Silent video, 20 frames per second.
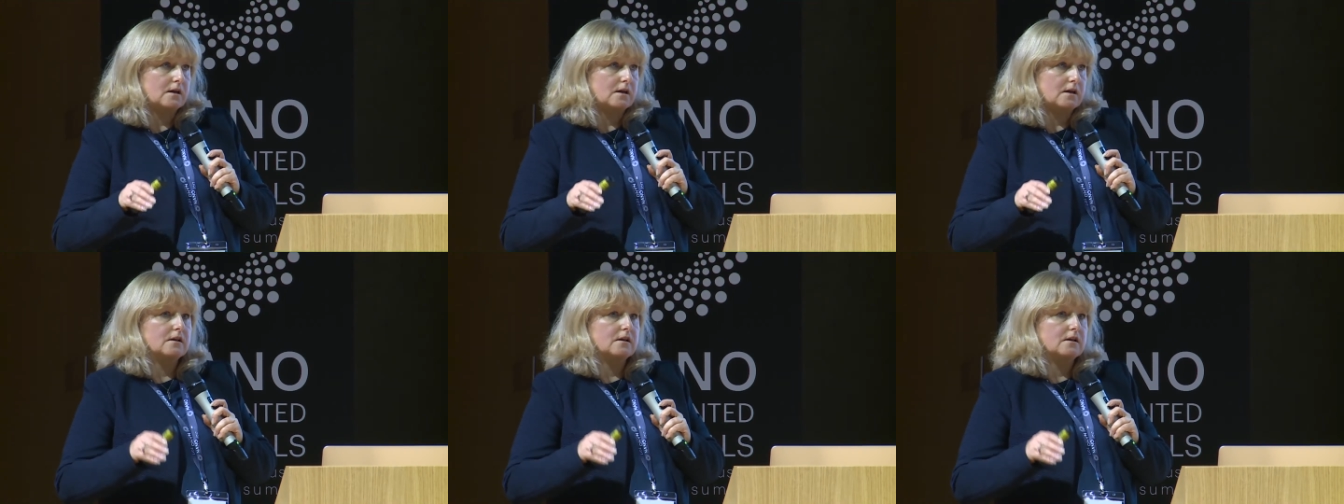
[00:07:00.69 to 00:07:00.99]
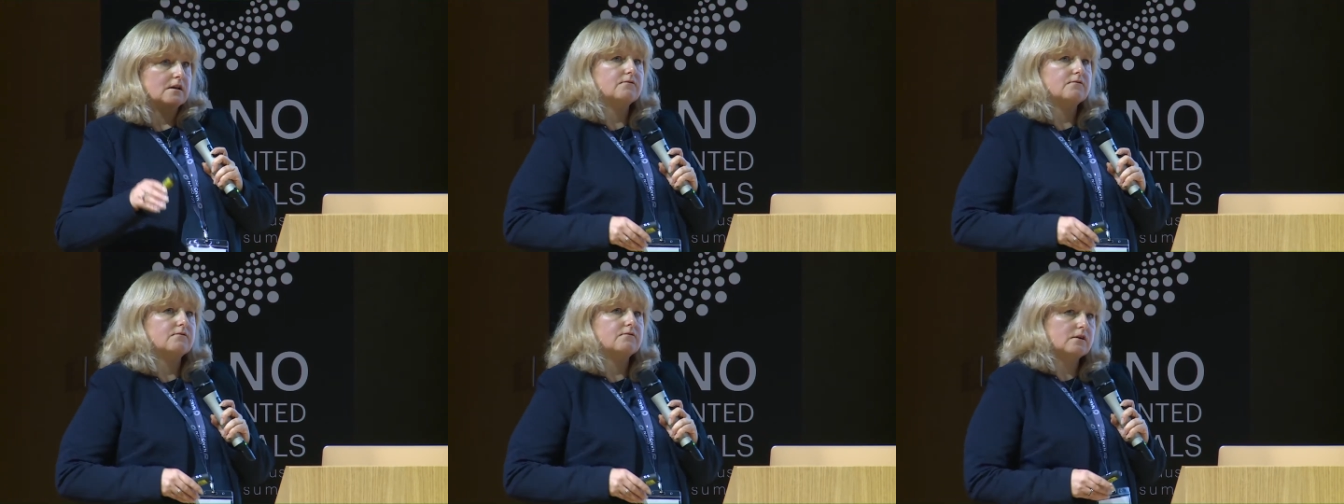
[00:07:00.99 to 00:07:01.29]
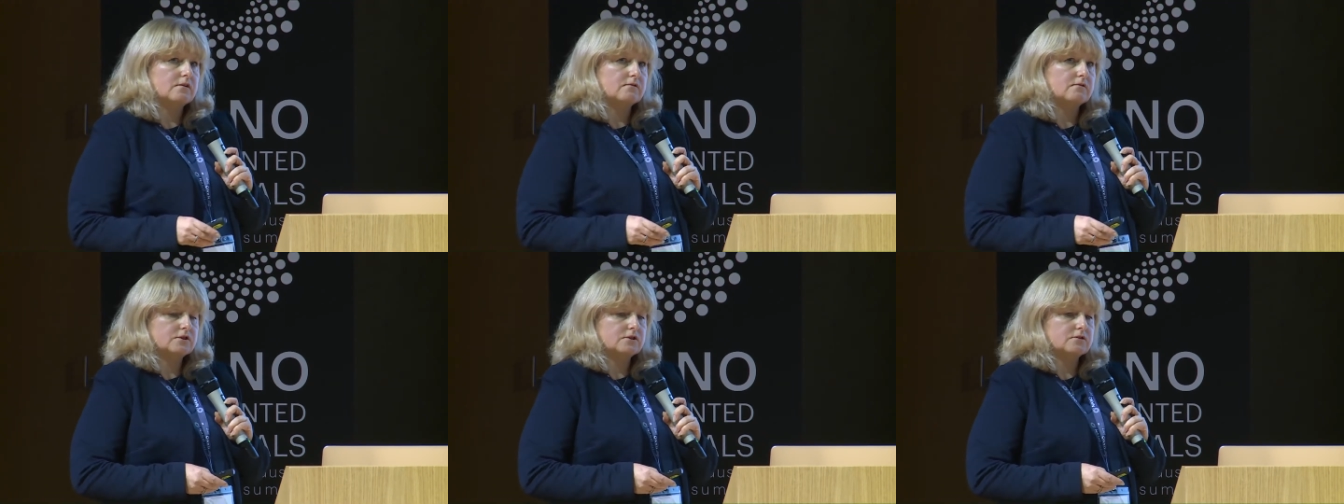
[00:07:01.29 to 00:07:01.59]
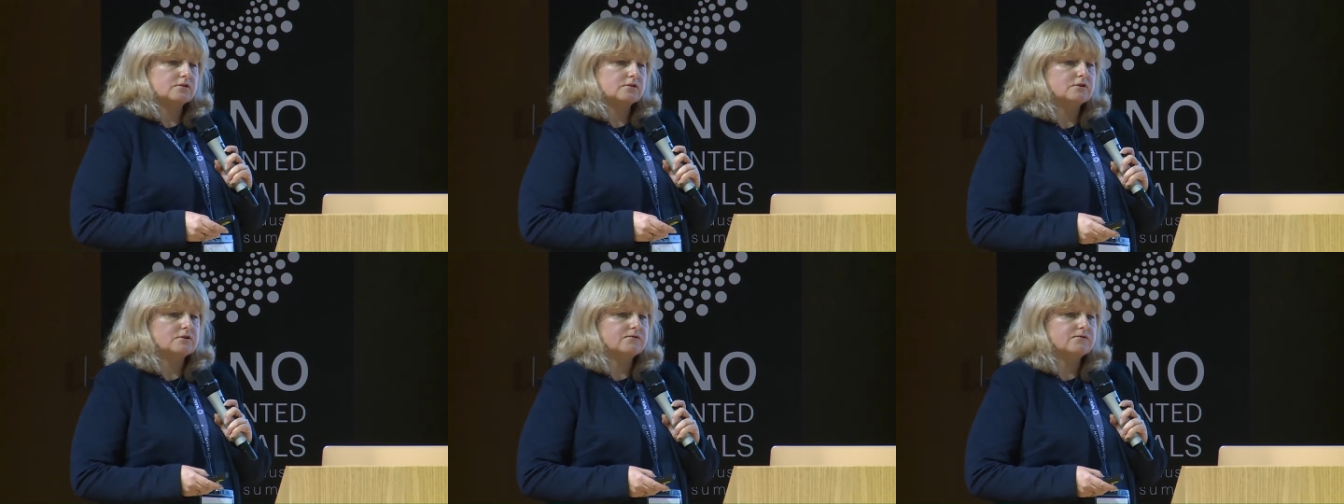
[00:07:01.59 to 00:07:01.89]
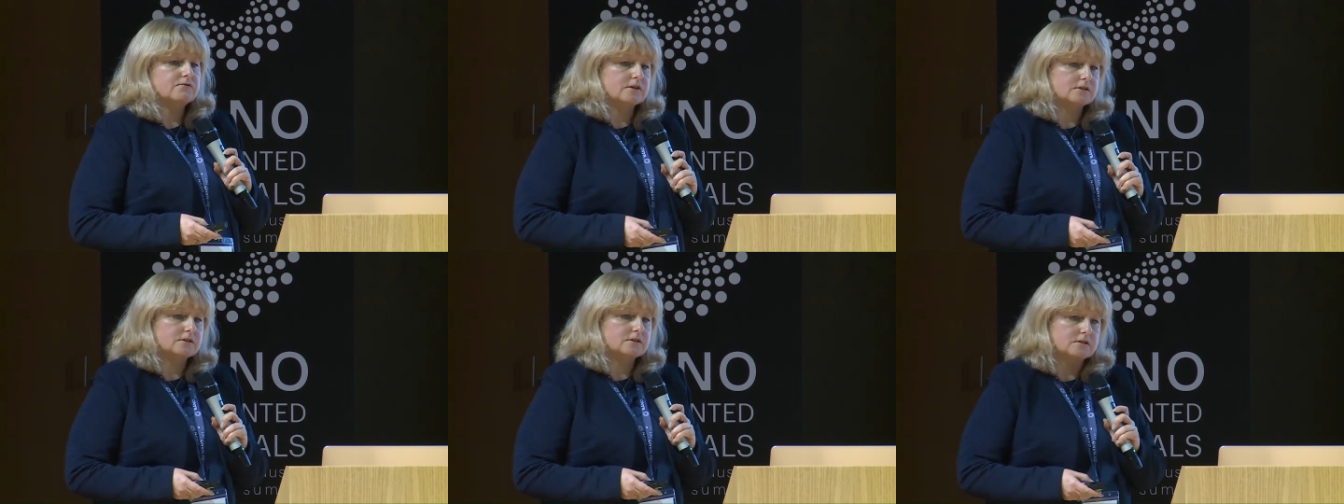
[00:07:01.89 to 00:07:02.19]
at the level of the
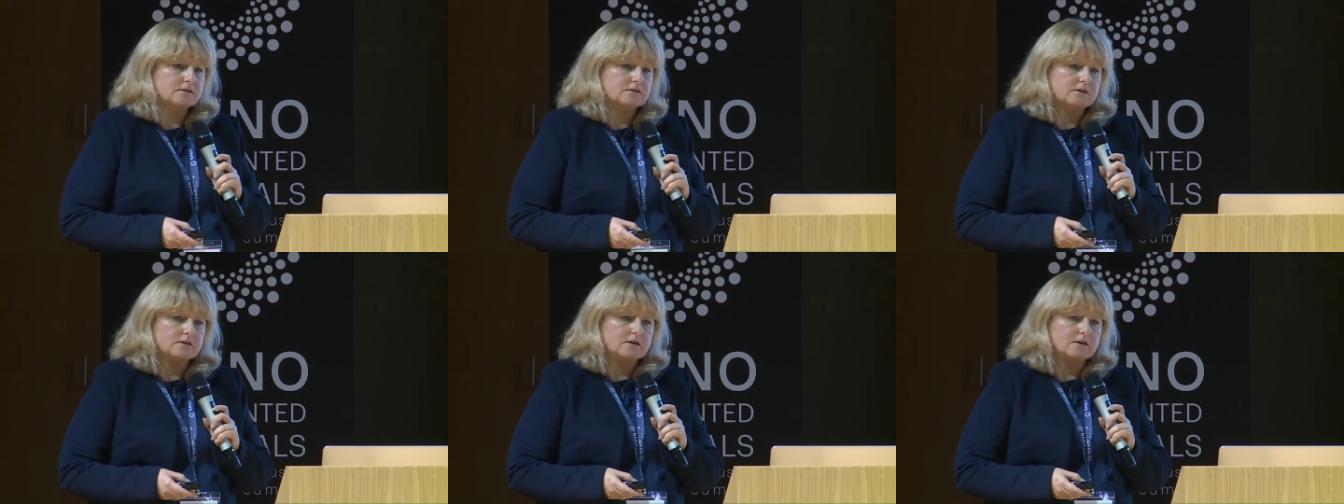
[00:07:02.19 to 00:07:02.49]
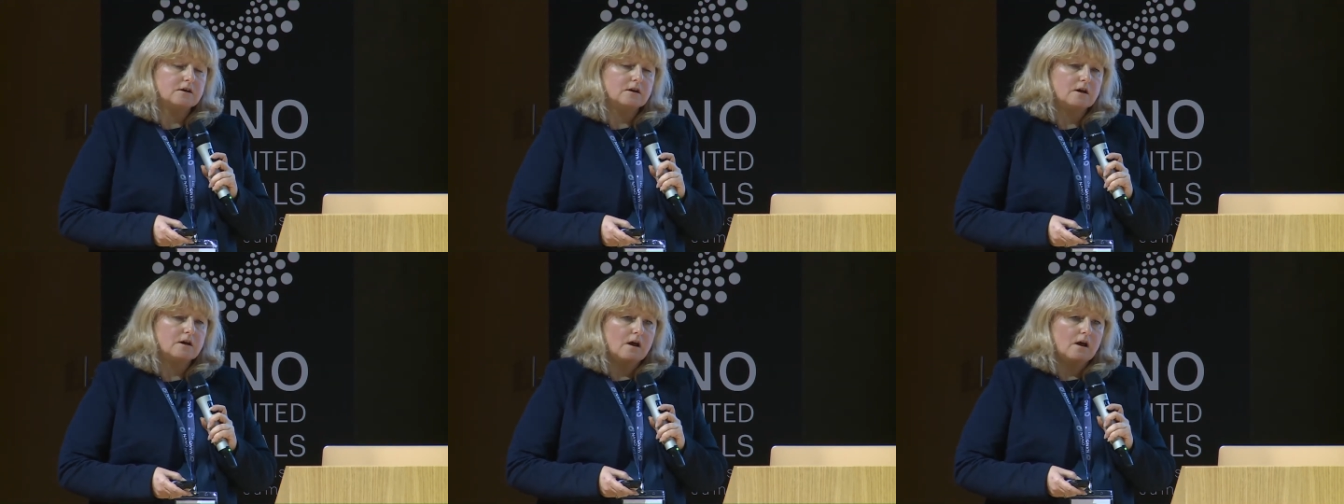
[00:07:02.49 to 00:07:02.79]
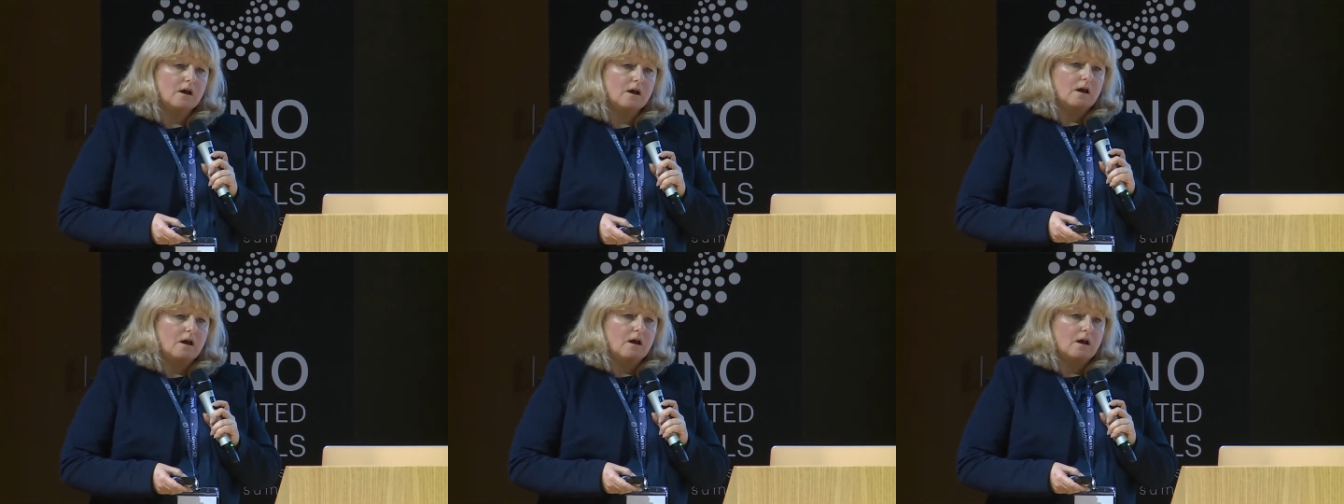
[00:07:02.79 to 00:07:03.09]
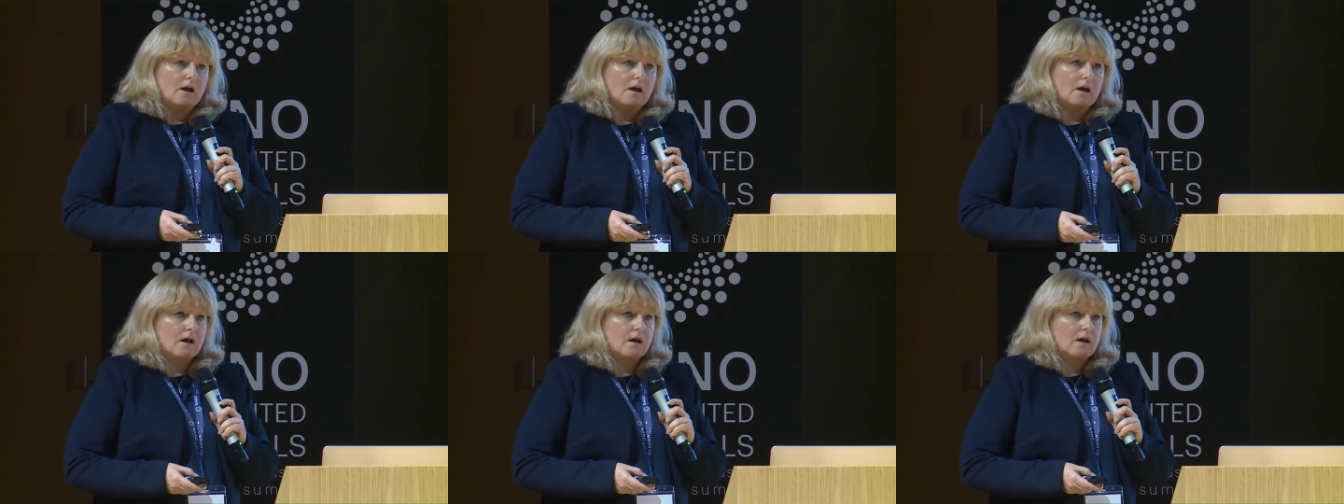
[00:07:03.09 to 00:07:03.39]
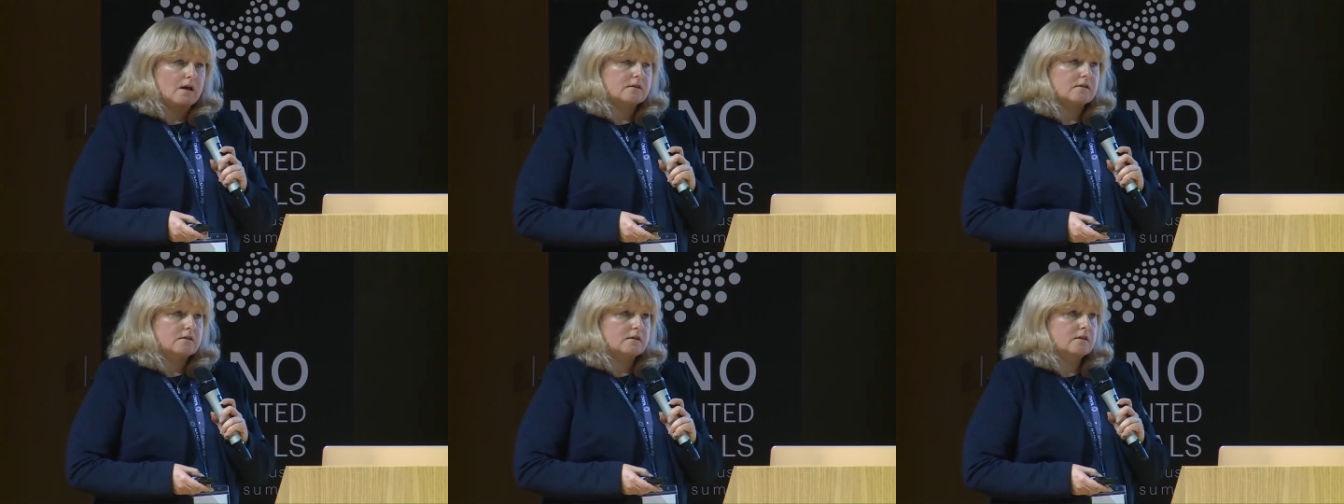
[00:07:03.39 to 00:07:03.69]
university.
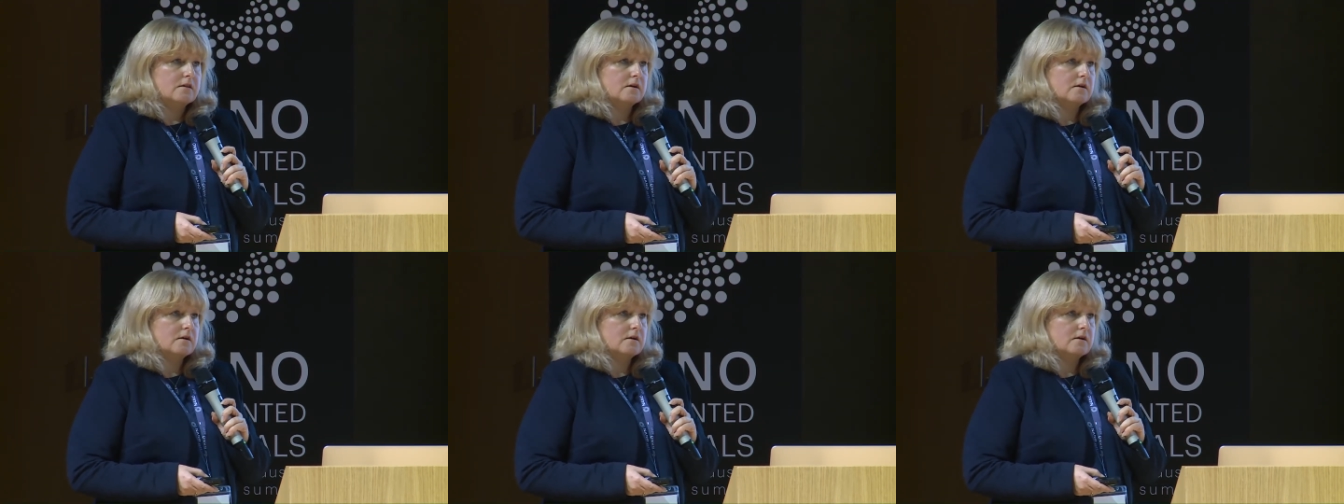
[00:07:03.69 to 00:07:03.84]
Uh,